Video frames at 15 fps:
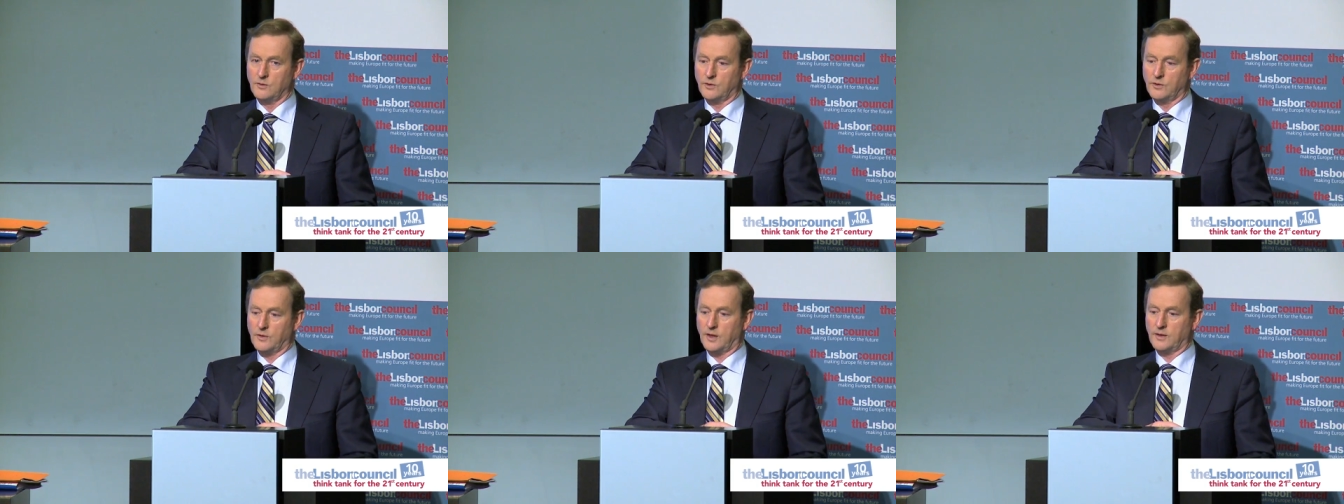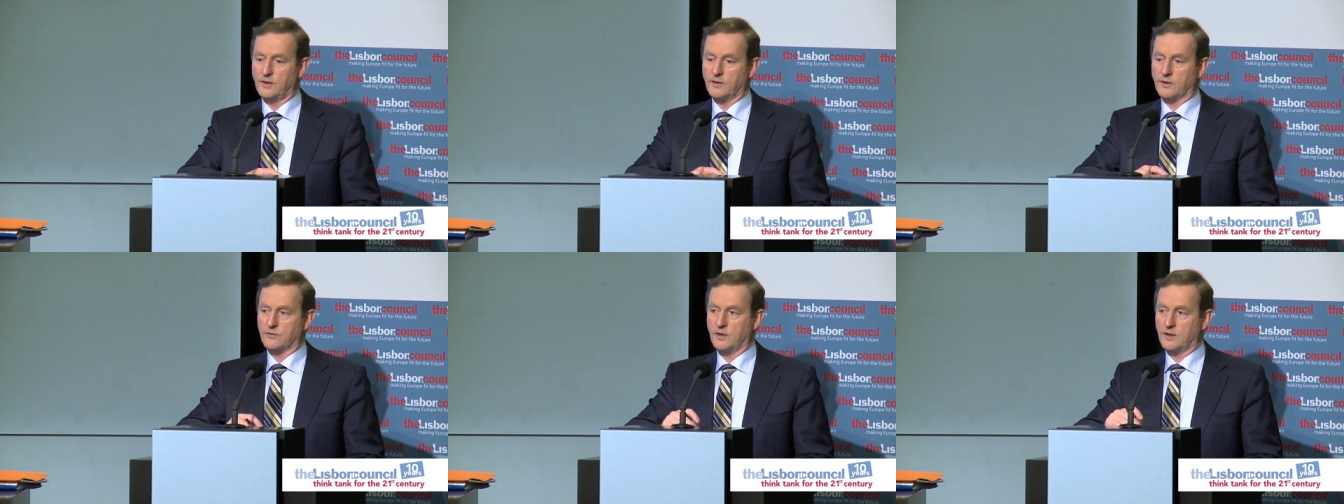where you had
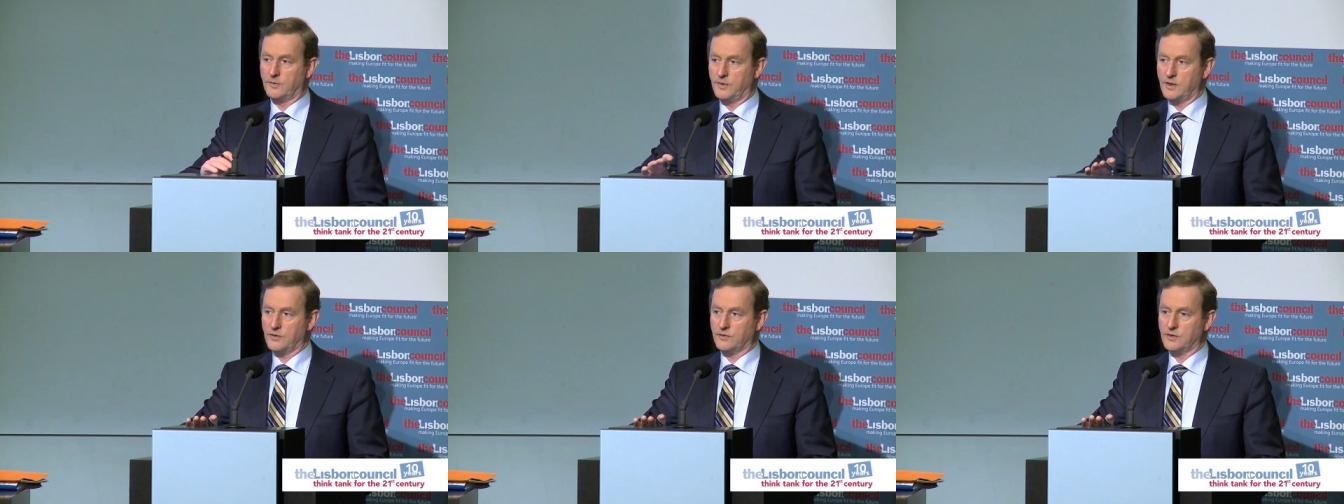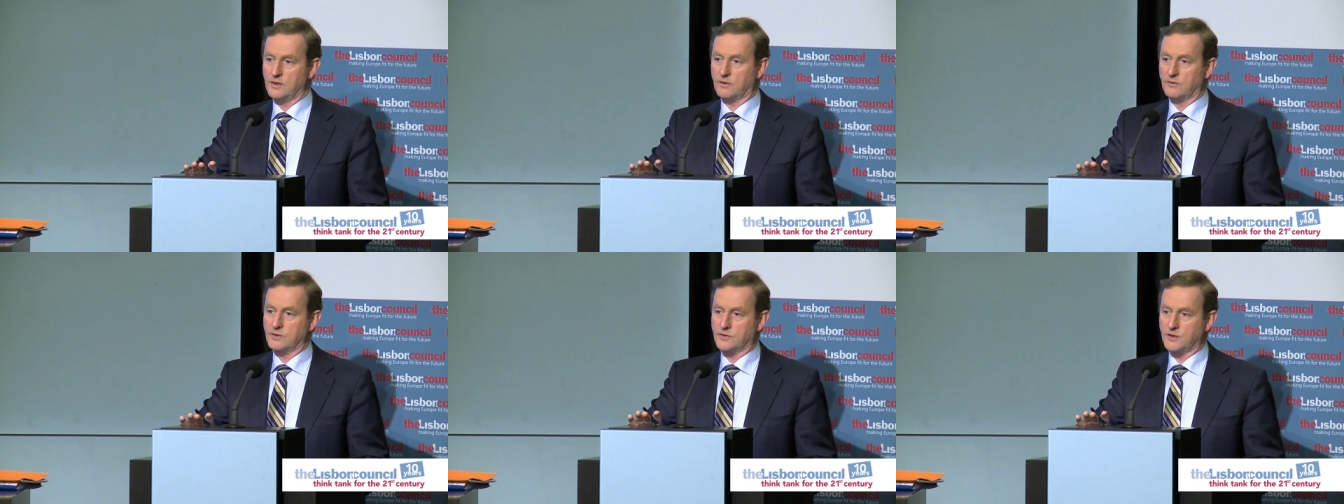neither credibility
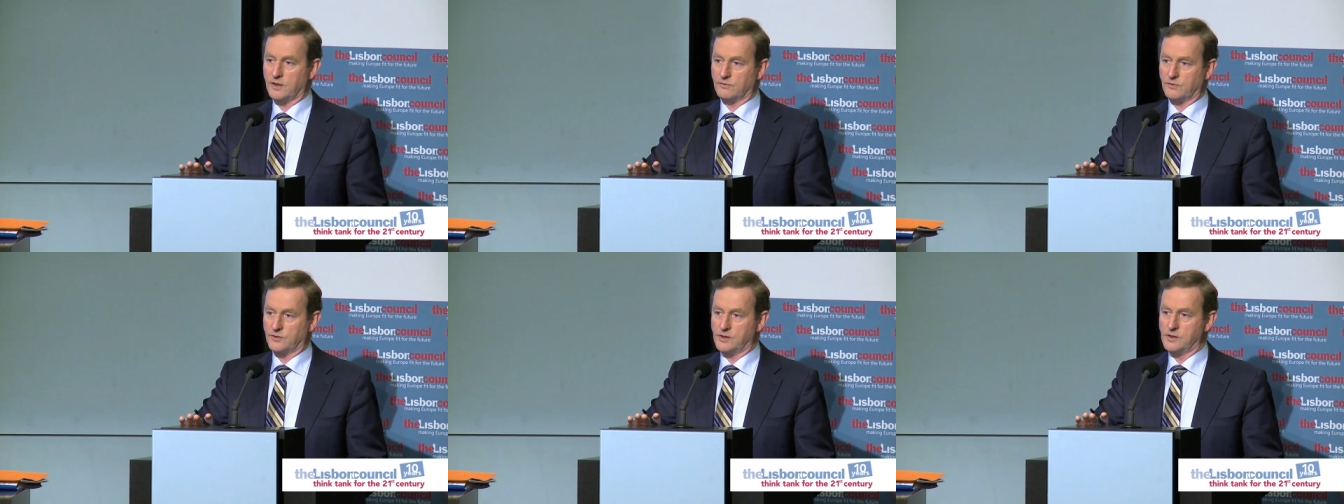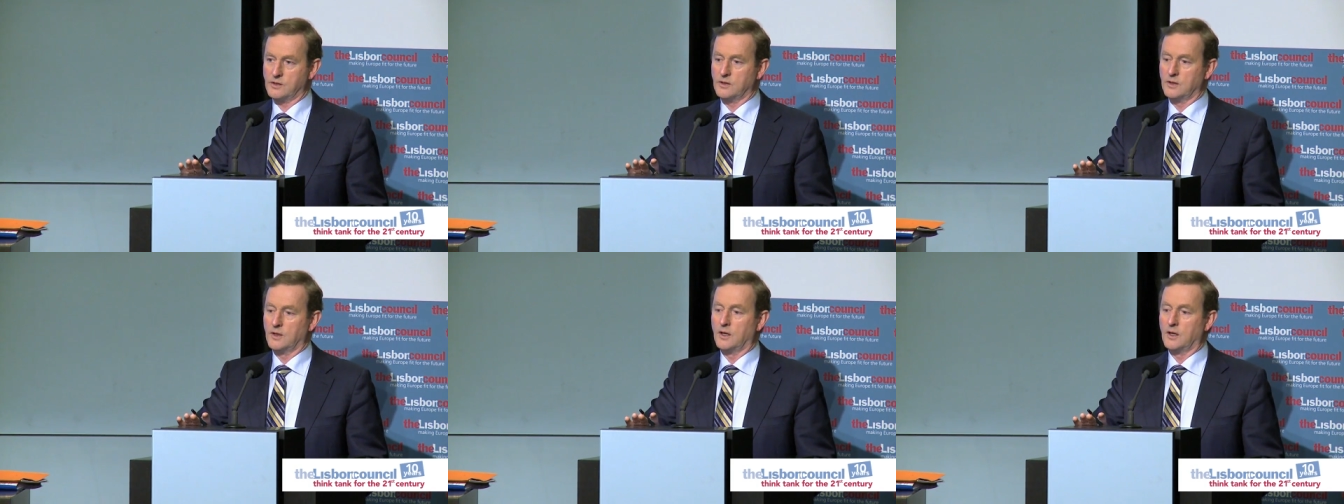nor integrity